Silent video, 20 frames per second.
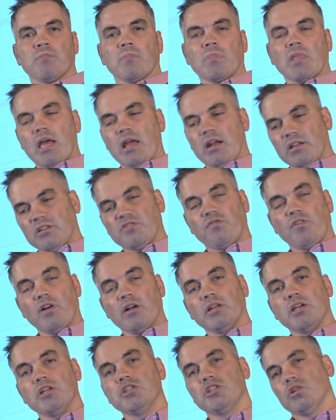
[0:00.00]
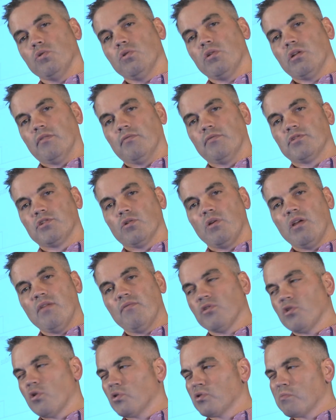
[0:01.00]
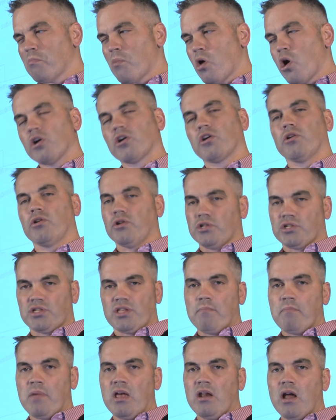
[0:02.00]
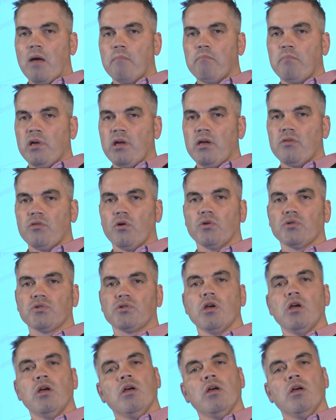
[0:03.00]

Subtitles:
And it's fairly intuitive. So even those marketers that may not be those